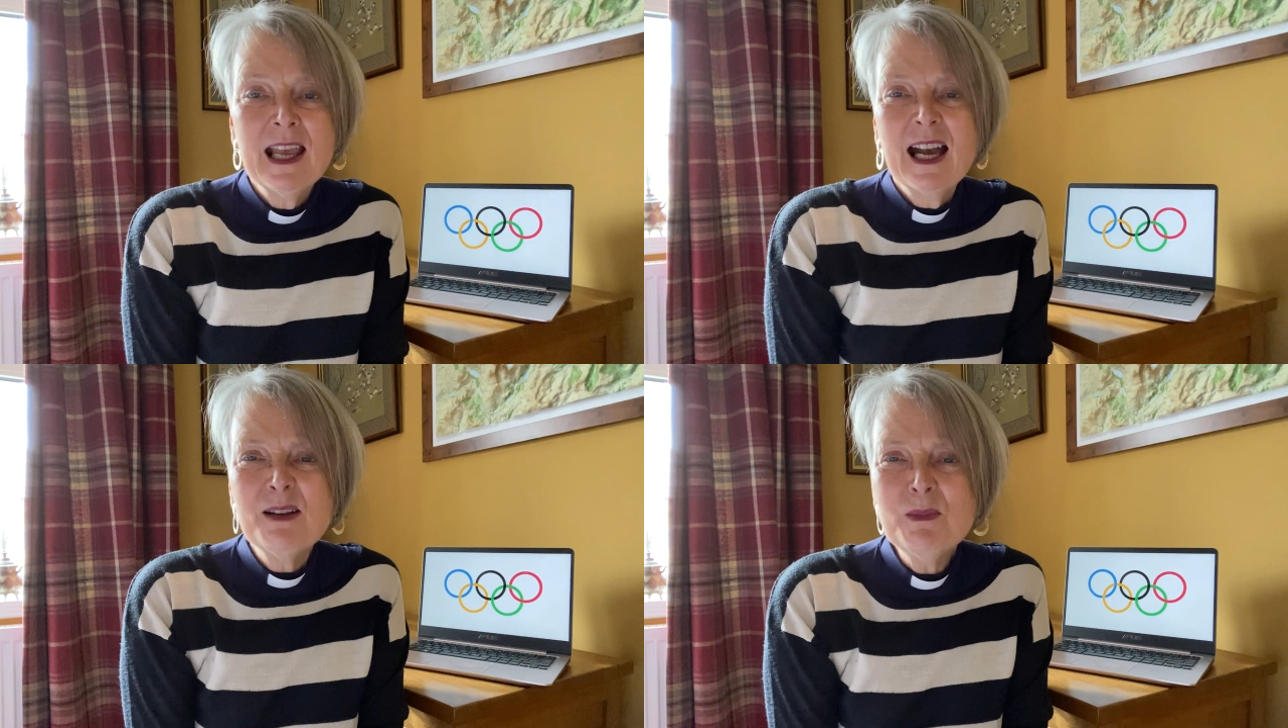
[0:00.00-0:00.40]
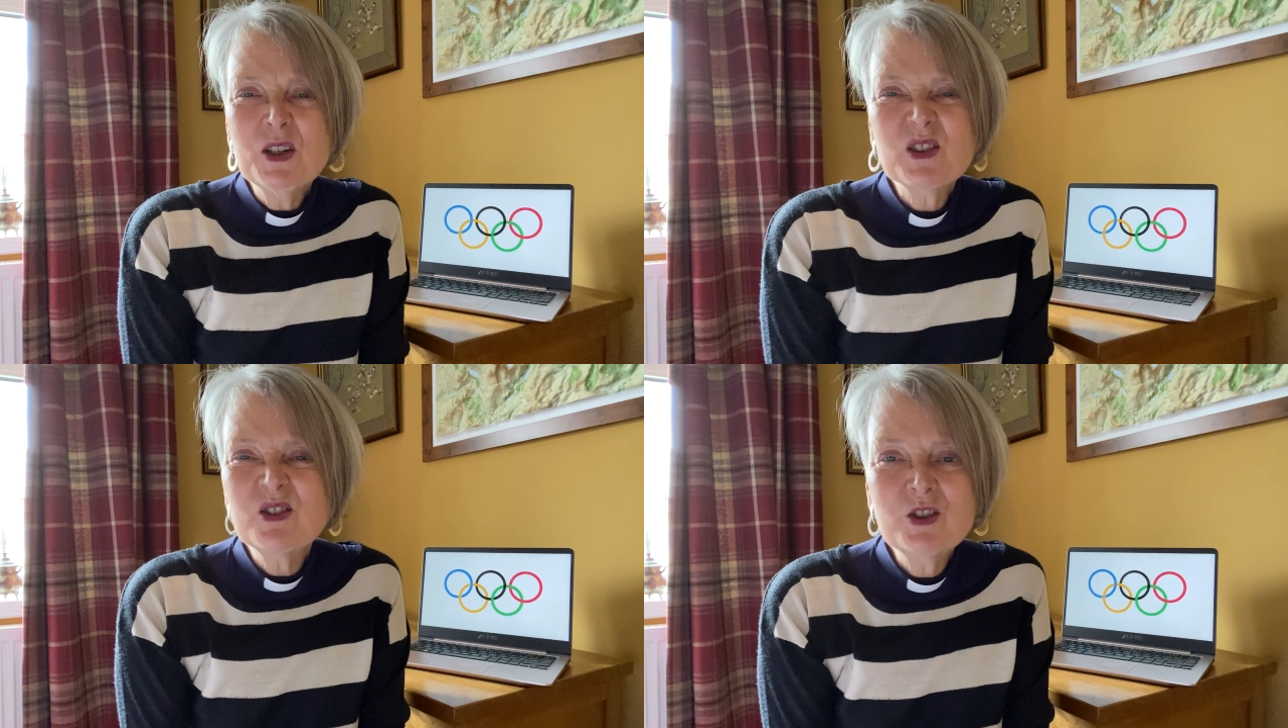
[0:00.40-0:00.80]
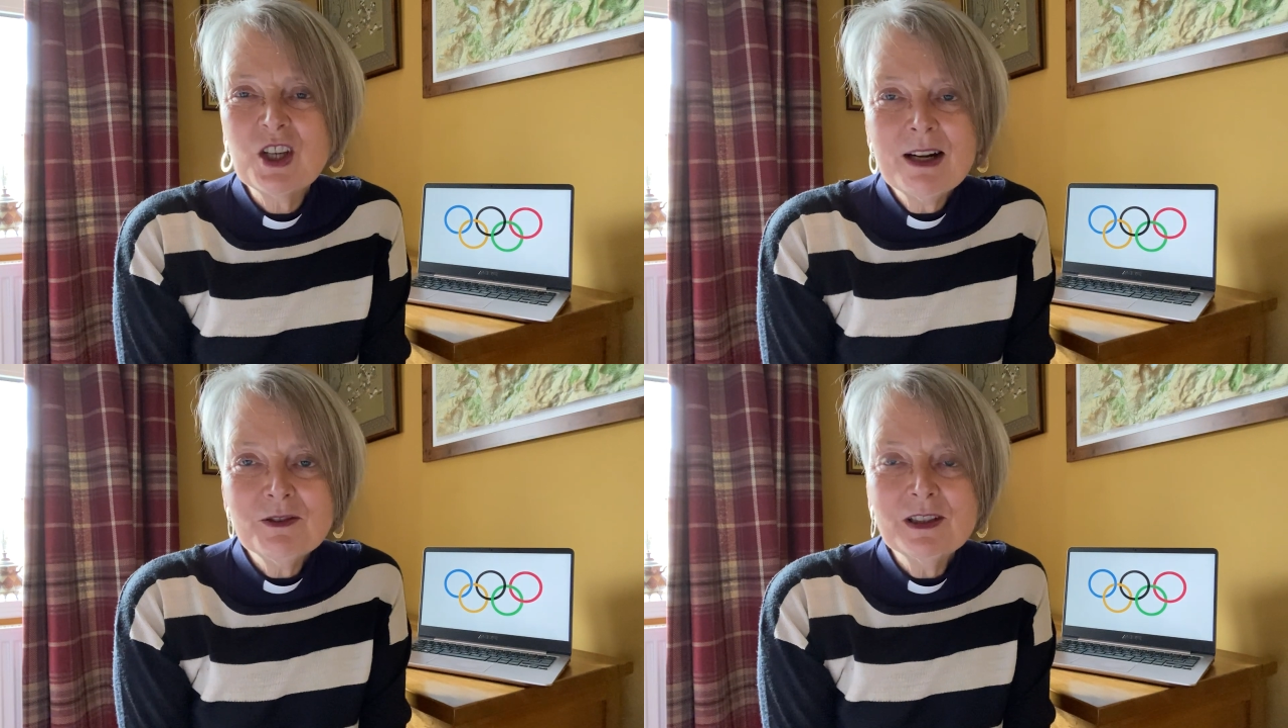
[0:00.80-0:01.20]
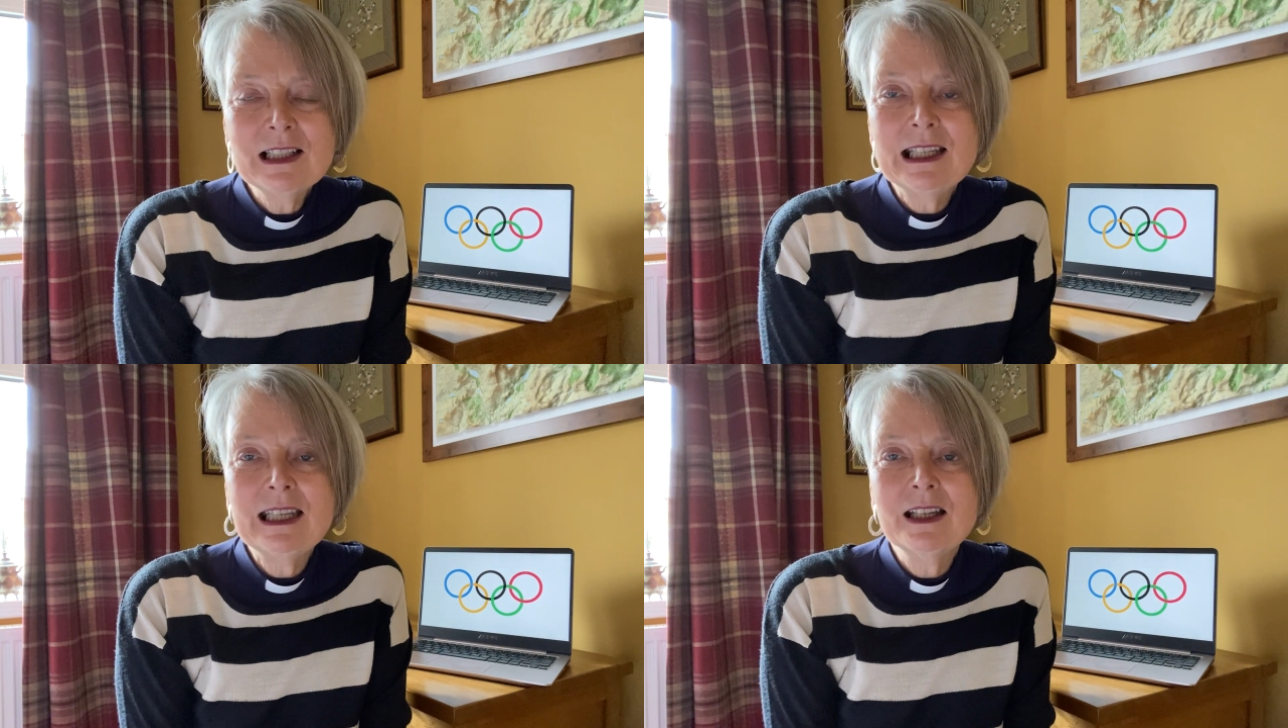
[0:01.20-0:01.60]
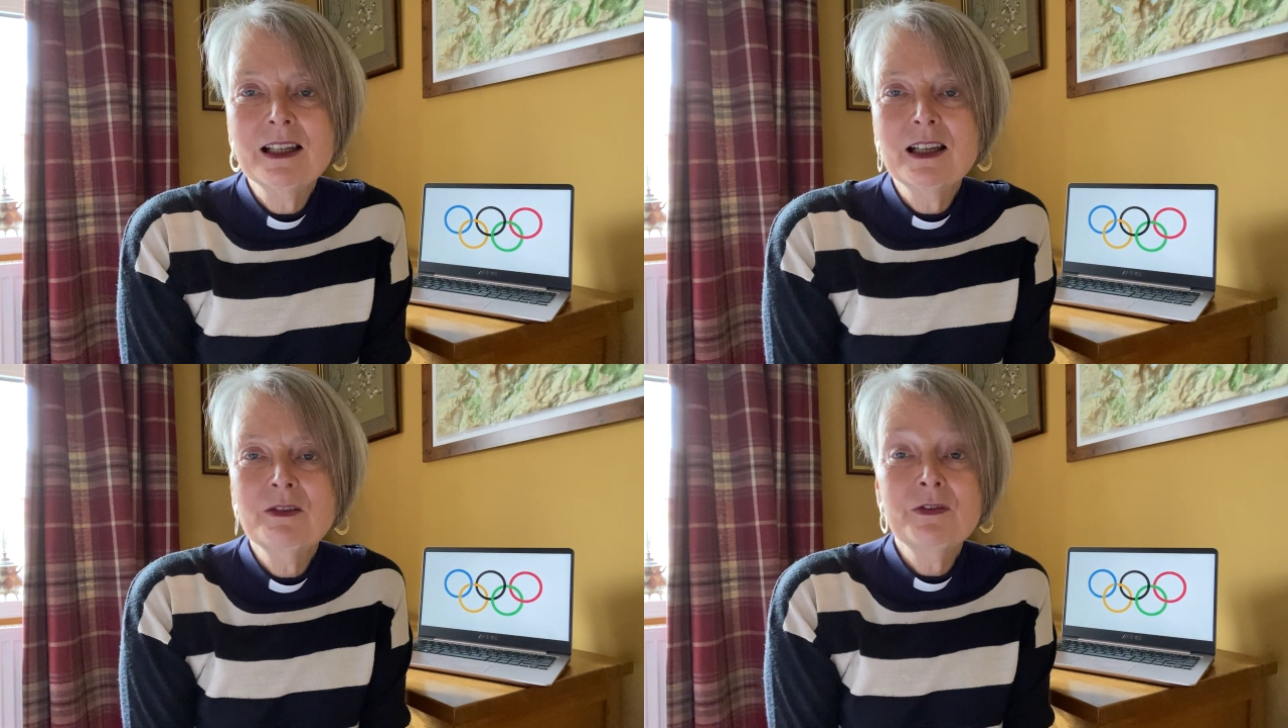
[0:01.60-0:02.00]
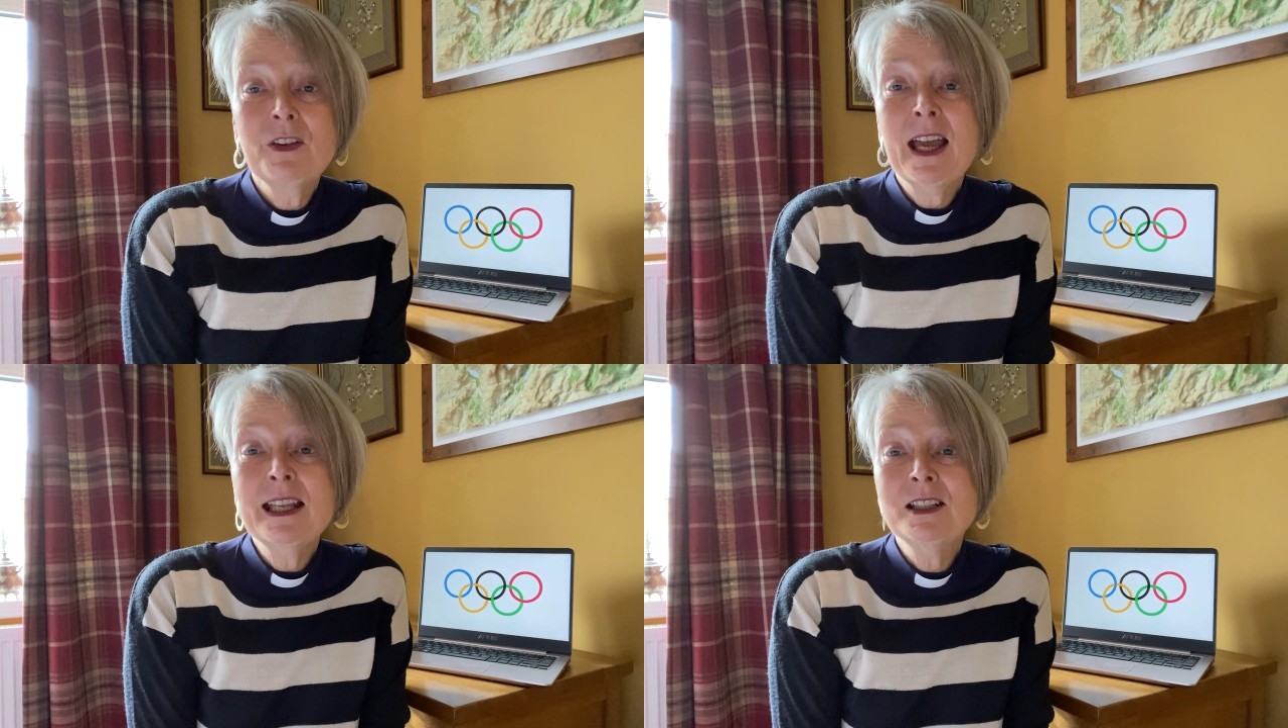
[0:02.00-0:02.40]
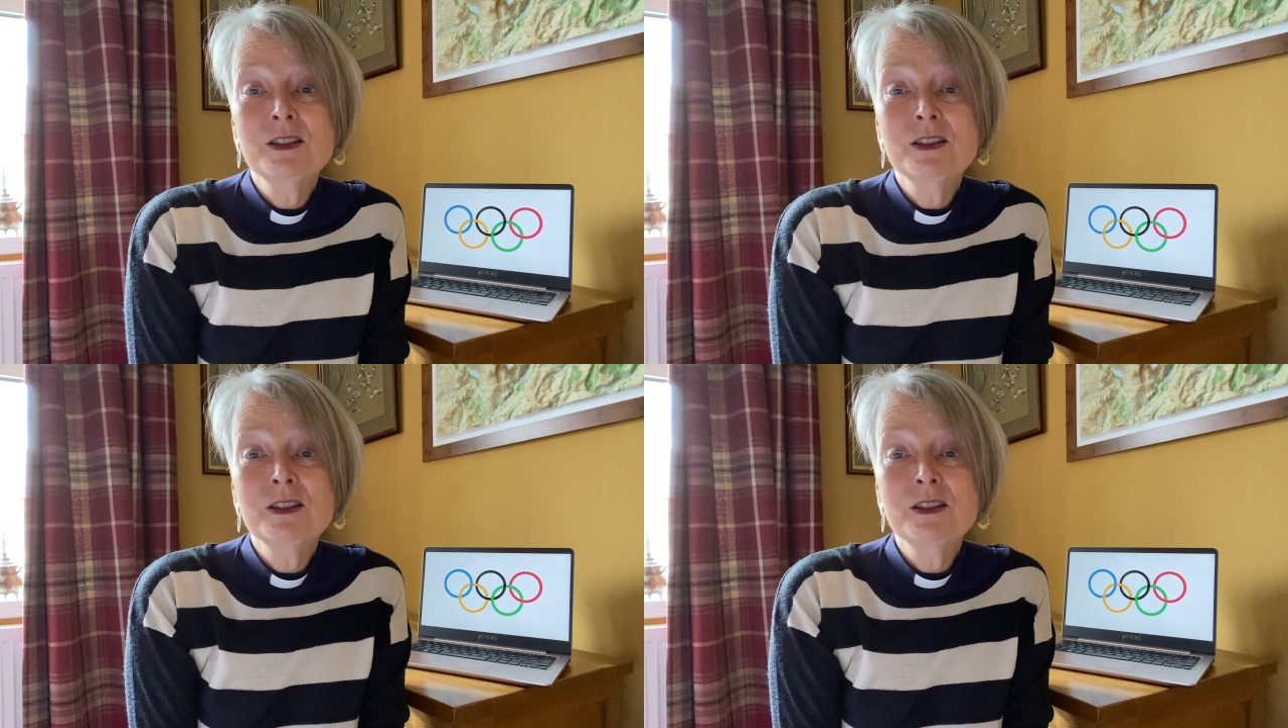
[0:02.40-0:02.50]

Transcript: I'm not generally a fan